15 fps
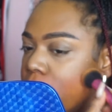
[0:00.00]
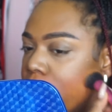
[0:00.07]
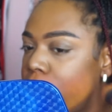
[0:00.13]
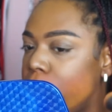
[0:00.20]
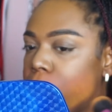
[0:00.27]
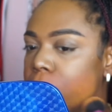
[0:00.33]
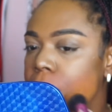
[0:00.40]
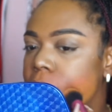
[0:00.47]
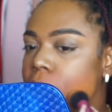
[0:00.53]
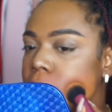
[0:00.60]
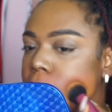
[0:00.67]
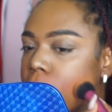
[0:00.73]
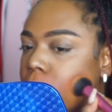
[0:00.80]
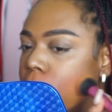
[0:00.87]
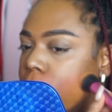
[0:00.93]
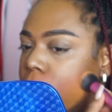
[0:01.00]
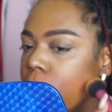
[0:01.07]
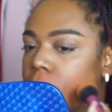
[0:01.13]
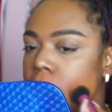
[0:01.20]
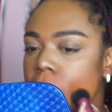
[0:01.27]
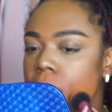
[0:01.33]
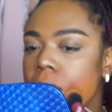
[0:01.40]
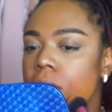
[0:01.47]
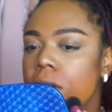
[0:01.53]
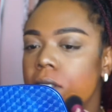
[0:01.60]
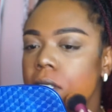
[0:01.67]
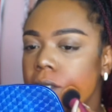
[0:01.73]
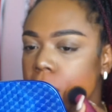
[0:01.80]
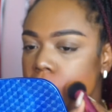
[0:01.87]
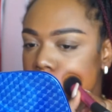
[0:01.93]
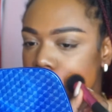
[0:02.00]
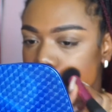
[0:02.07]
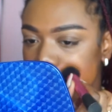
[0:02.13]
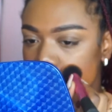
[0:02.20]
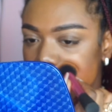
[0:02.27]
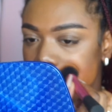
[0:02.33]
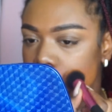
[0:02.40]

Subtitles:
I go right on top.